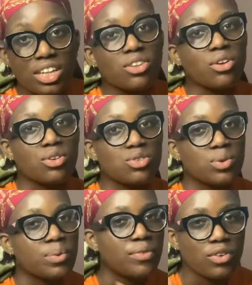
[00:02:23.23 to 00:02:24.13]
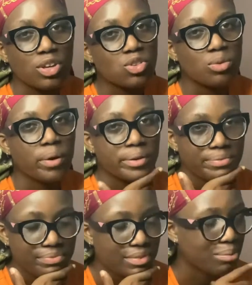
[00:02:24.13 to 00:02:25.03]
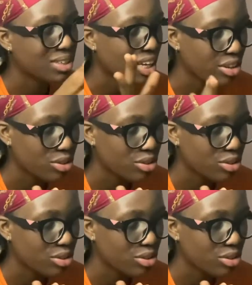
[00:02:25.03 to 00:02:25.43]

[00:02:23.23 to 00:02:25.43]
on YouTube if you're a YouTuber. I'm telling